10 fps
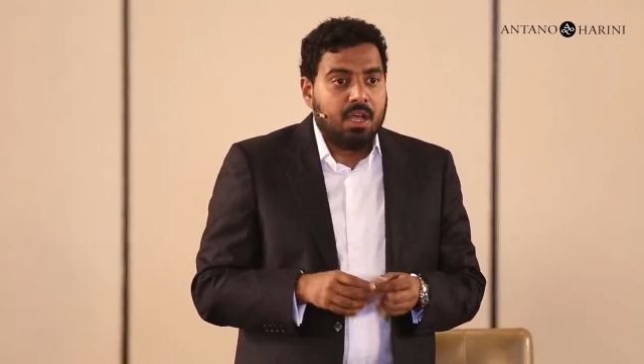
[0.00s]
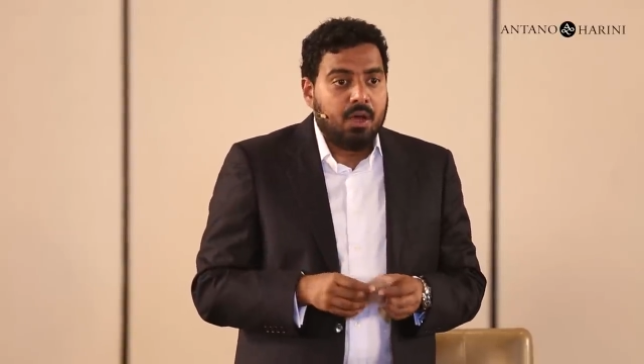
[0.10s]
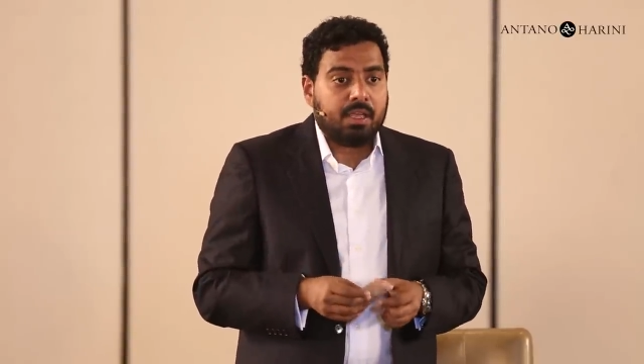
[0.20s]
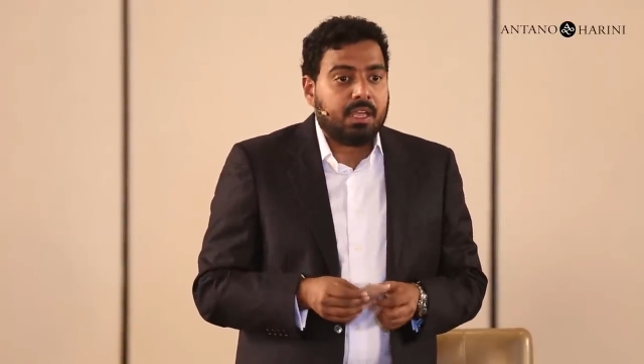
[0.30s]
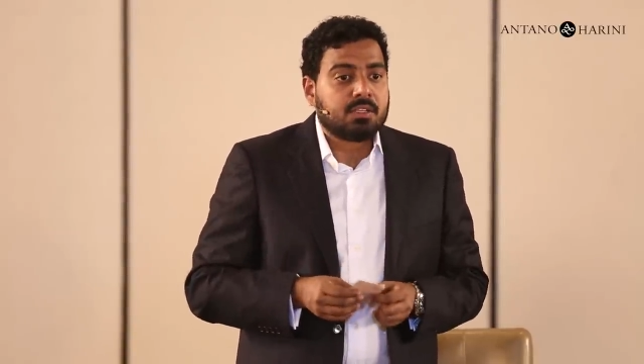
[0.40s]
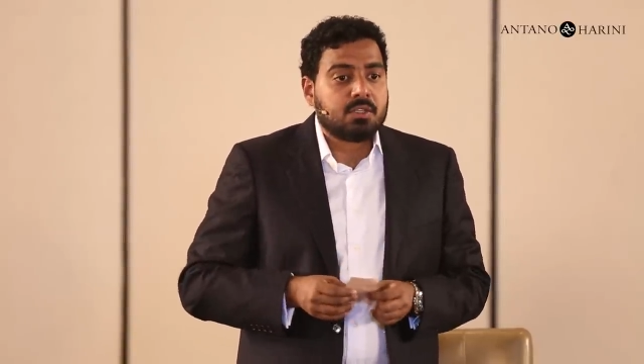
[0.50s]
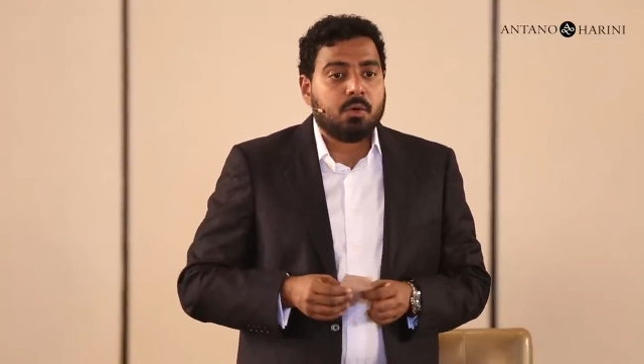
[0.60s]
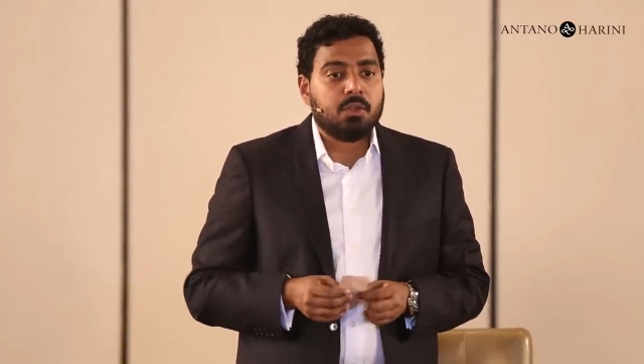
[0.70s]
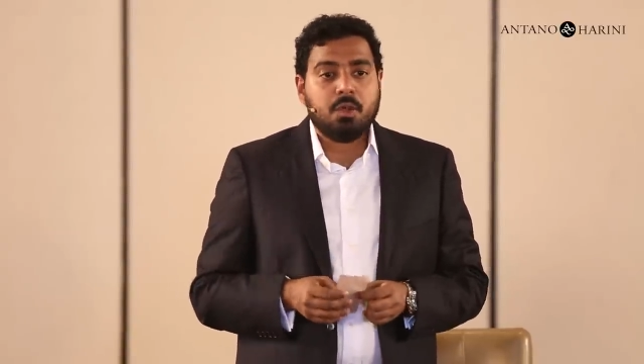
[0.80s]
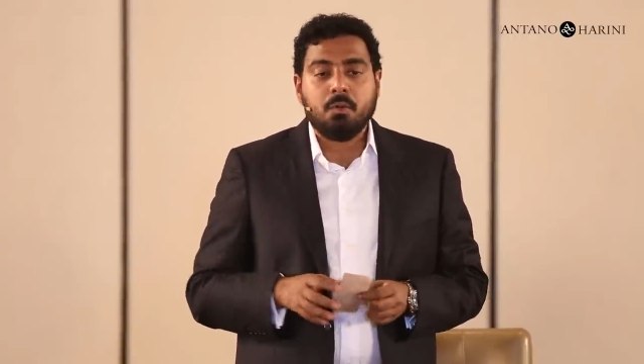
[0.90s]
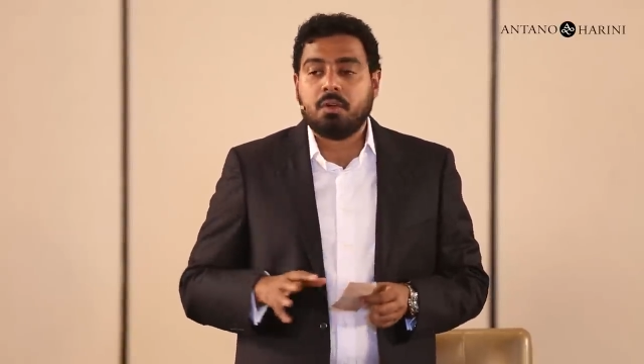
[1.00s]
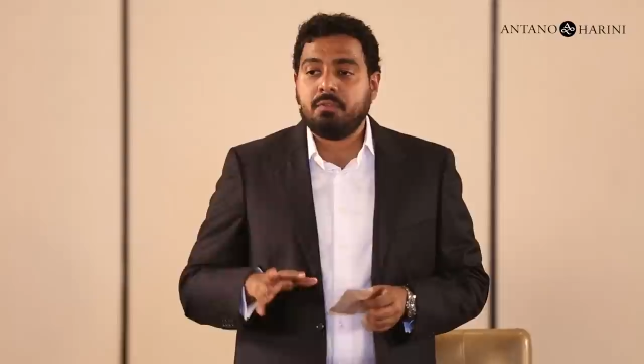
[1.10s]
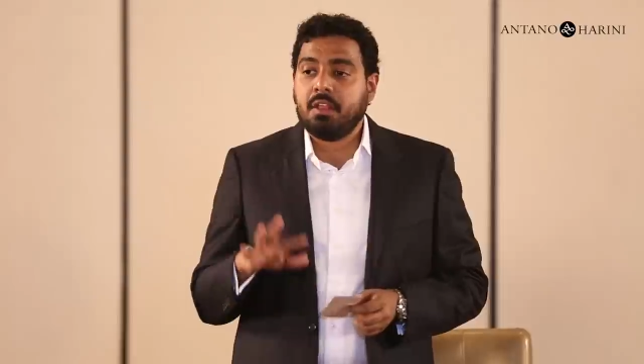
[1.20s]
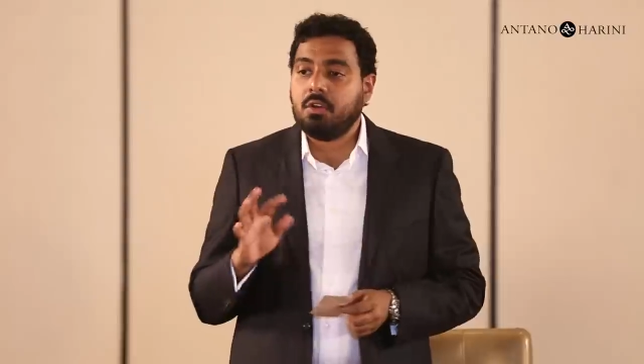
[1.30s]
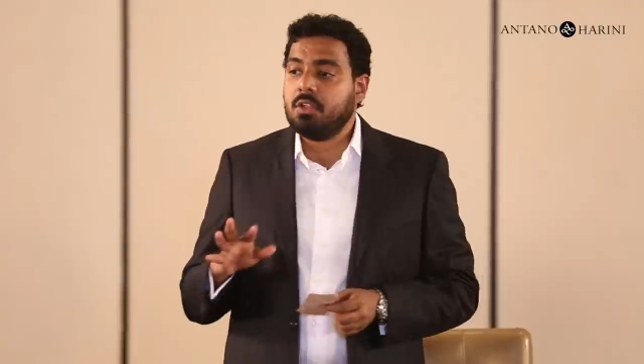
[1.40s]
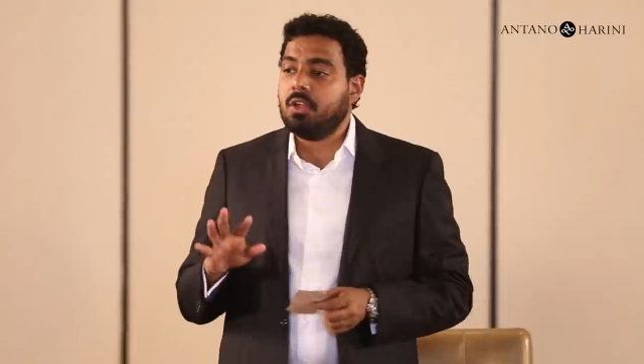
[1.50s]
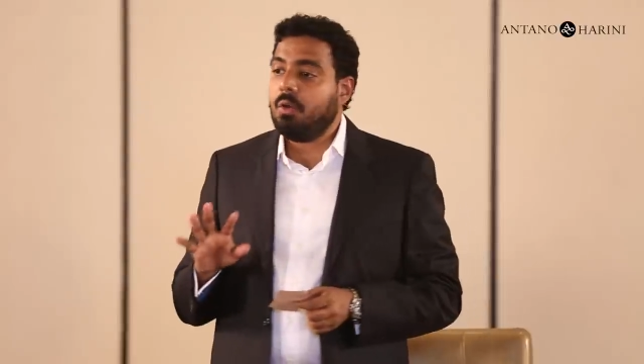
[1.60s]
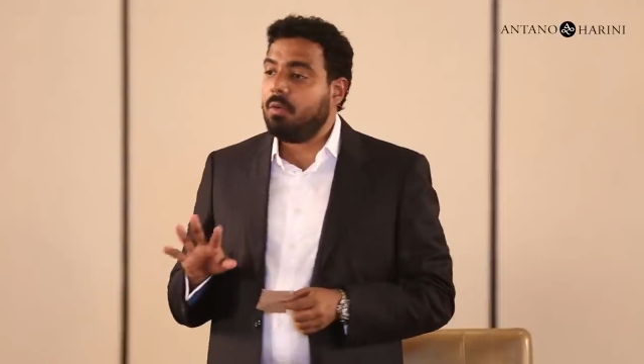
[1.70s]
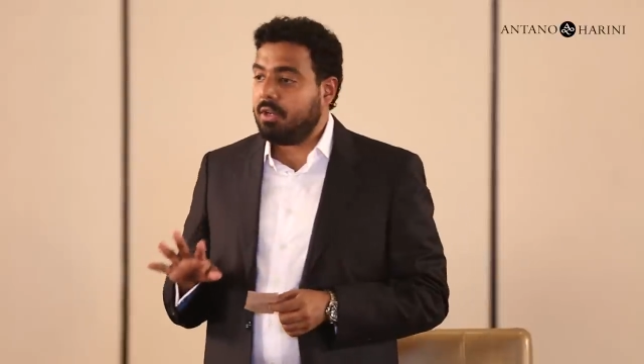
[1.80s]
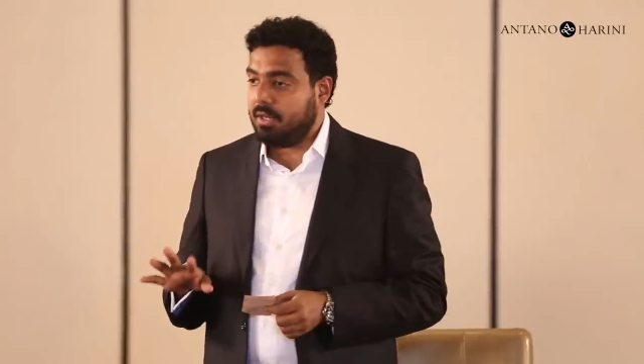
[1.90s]
Okay, so you know what, we're not going to
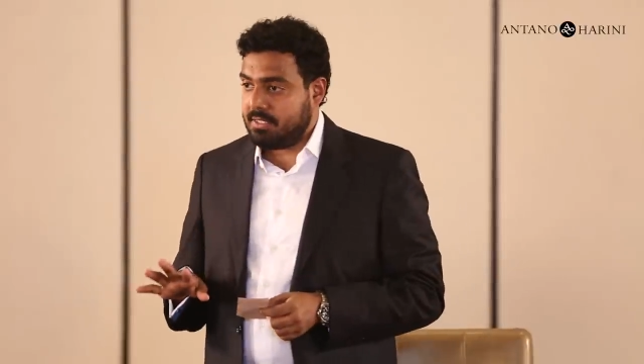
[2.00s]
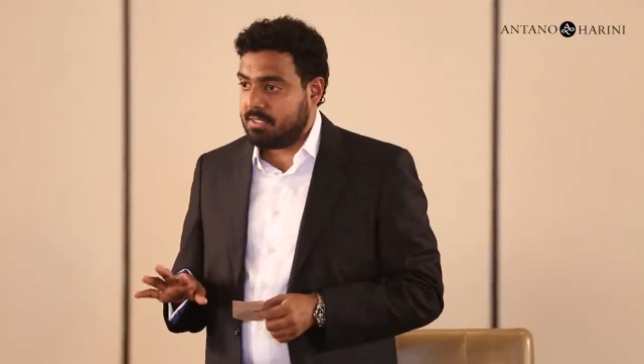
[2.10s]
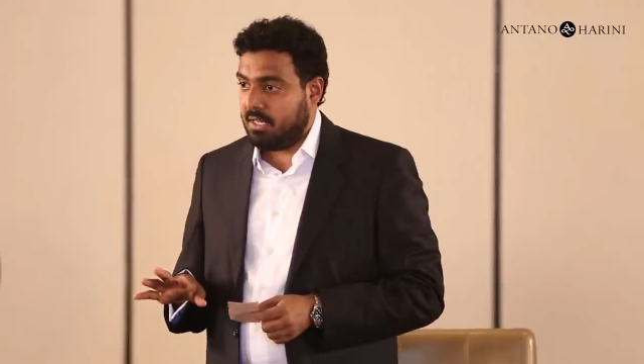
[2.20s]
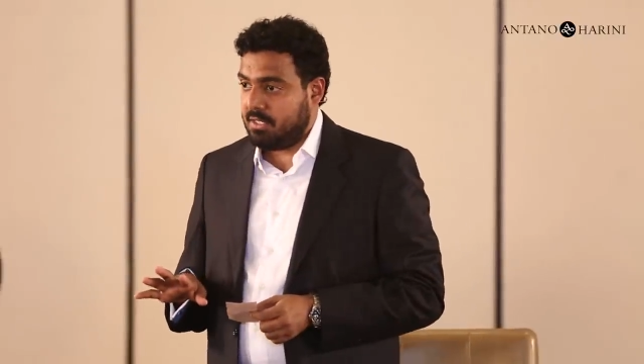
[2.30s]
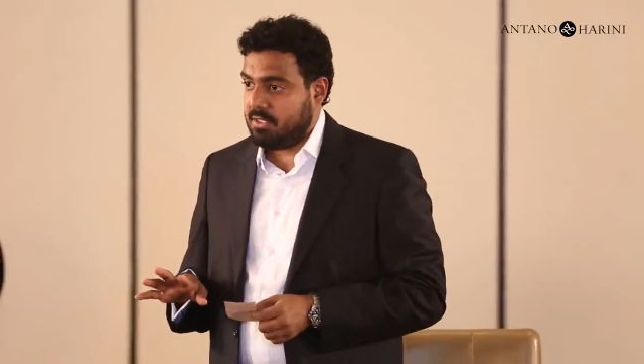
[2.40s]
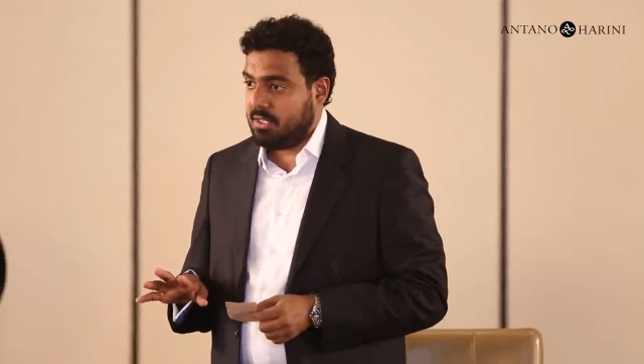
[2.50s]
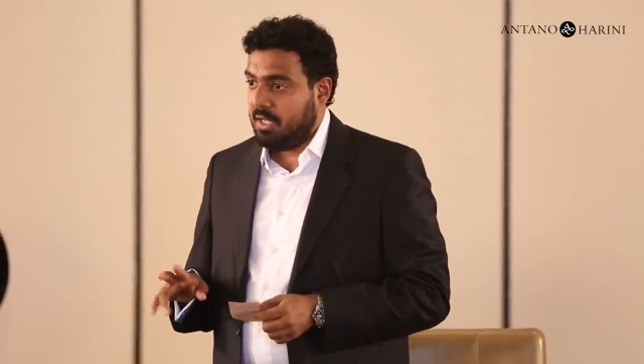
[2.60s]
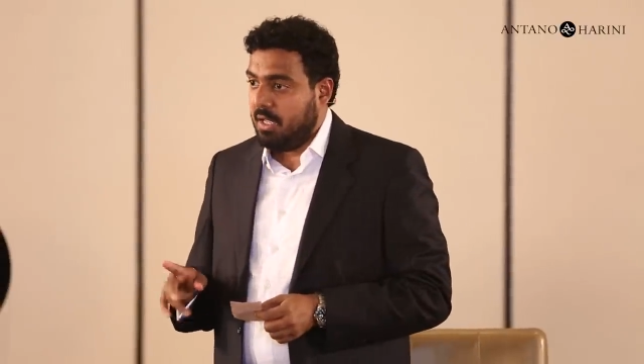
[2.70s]
go over your exercise.